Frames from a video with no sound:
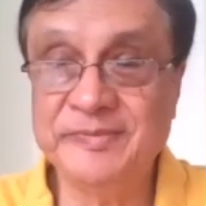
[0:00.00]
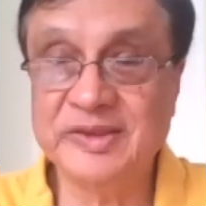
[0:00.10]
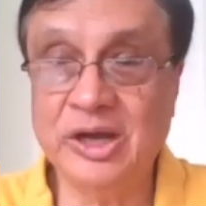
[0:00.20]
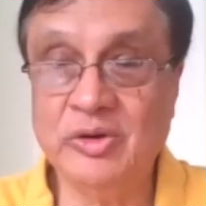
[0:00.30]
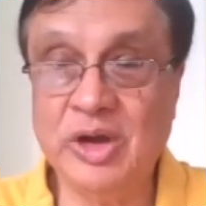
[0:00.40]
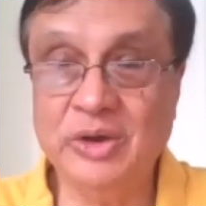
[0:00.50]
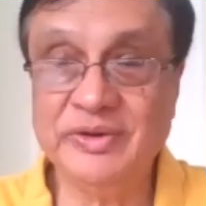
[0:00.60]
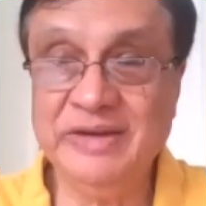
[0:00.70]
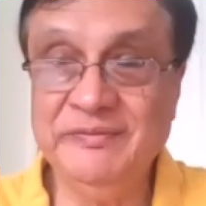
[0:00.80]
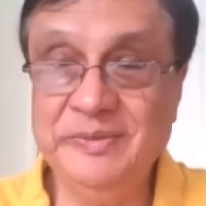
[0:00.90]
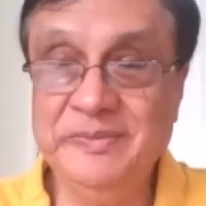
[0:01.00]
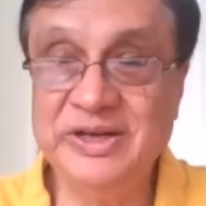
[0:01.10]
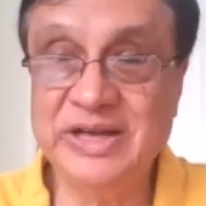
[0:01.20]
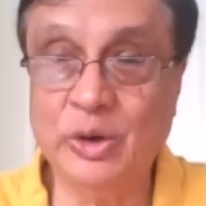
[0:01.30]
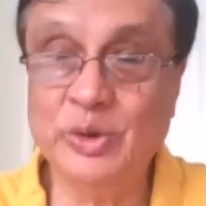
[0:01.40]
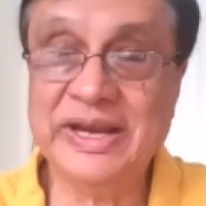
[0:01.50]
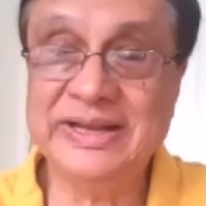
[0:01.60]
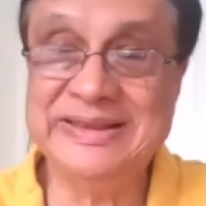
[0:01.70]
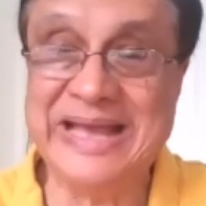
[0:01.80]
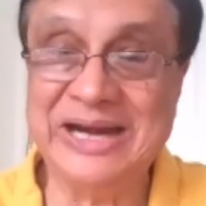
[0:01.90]
Now, how can
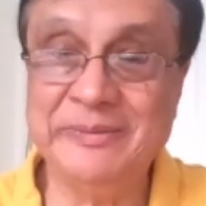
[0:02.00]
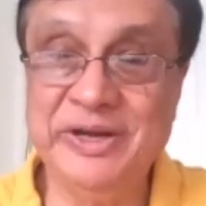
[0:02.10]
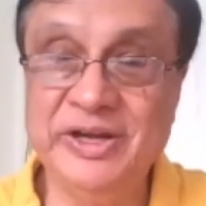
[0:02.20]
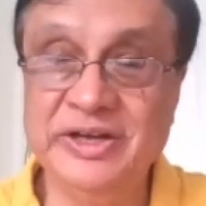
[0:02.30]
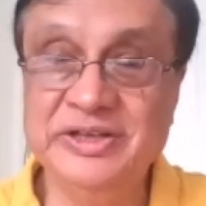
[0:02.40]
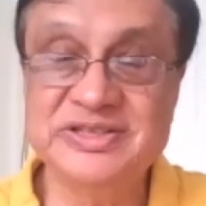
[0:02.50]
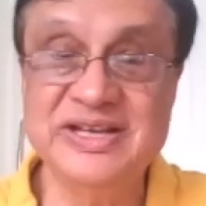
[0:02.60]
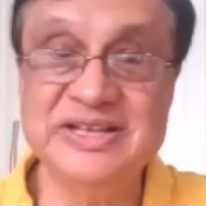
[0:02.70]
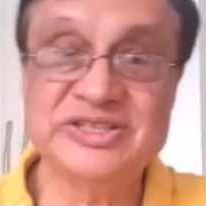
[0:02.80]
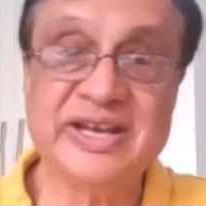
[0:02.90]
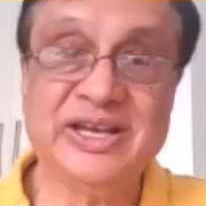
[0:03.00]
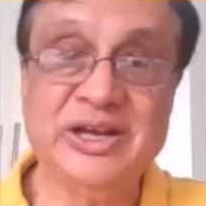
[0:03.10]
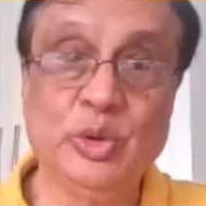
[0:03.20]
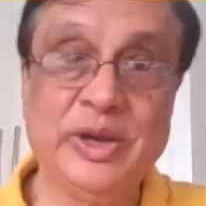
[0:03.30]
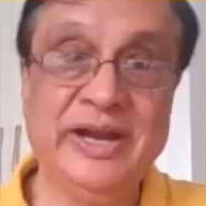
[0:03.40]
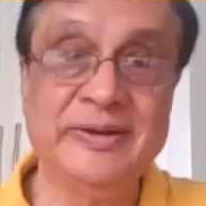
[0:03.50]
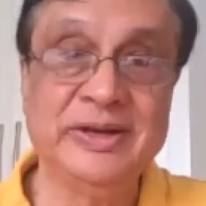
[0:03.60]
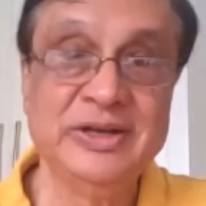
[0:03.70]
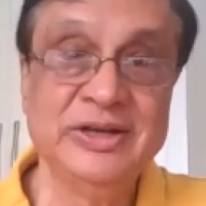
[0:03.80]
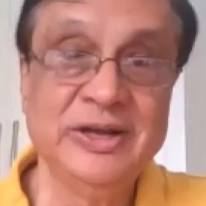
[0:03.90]
that be done? Let's take a look at
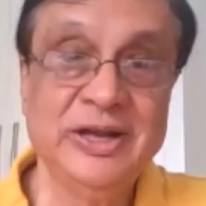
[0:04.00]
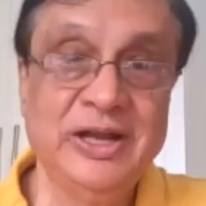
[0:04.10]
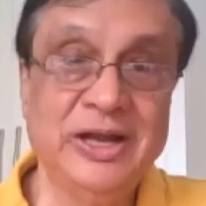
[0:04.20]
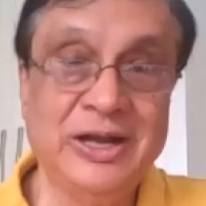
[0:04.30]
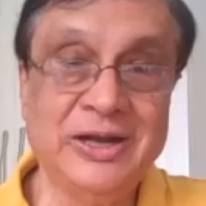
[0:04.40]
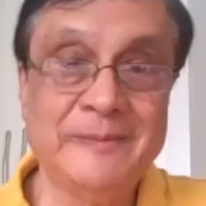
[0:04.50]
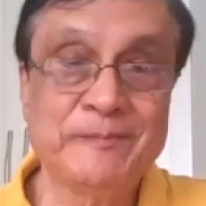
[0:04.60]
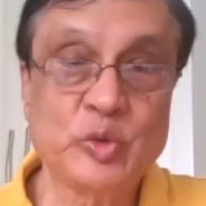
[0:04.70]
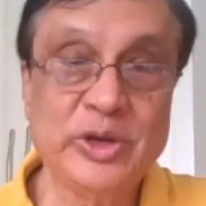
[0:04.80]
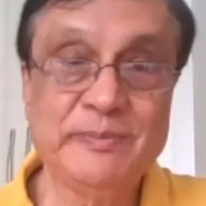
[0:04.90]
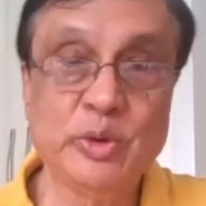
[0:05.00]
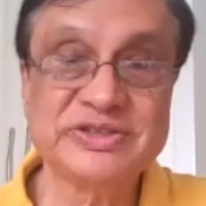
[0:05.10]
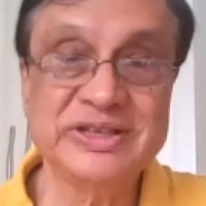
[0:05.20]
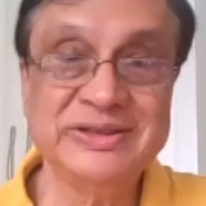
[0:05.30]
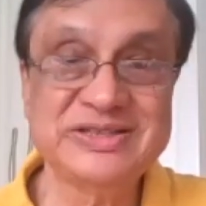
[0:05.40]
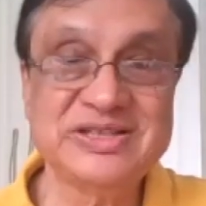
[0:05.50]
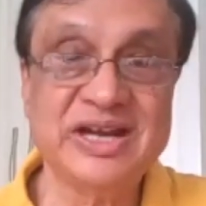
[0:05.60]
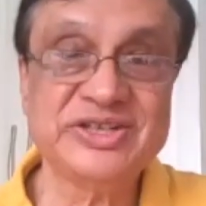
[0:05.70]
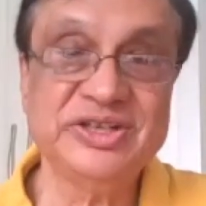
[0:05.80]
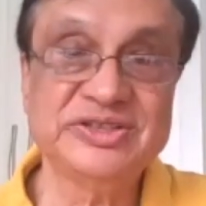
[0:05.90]
QuickBooks in this
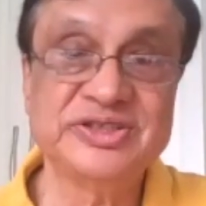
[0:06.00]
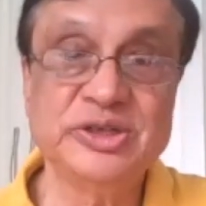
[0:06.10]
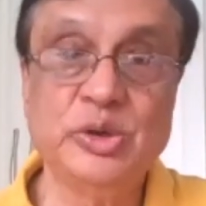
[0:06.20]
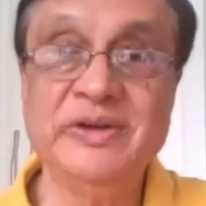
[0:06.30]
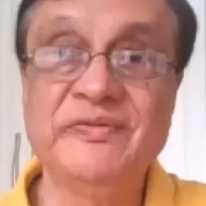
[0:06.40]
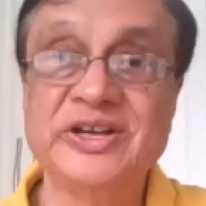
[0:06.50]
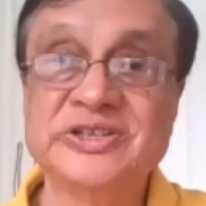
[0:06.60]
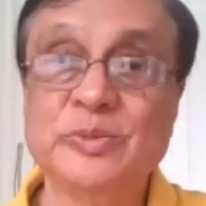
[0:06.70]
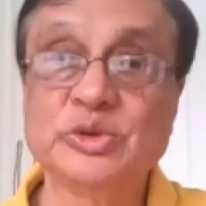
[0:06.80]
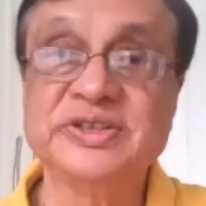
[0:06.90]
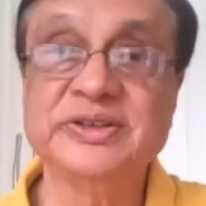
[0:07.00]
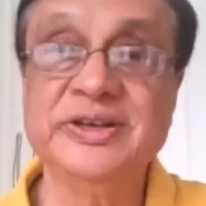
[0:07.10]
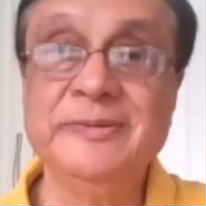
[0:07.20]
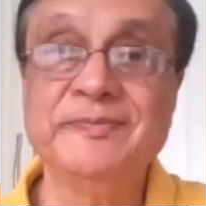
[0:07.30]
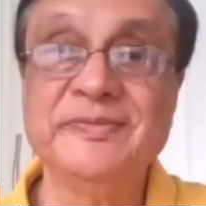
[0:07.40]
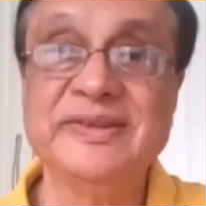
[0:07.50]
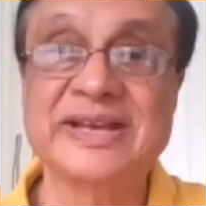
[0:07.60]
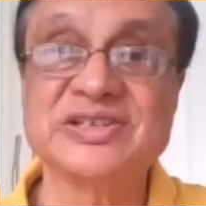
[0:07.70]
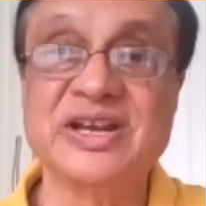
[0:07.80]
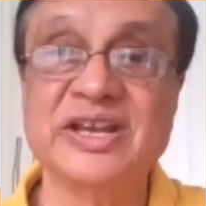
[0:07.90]
lecture, Xero and FreshBooks in the
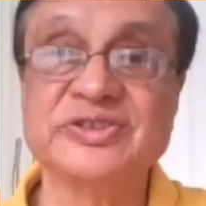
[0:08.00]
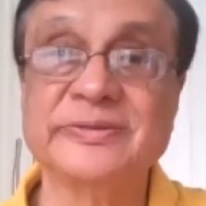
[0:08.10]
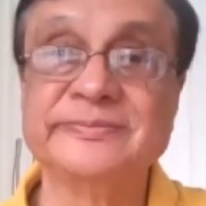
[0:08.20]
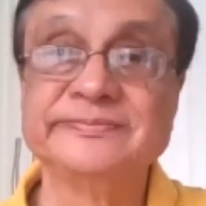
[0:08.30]
next lecture.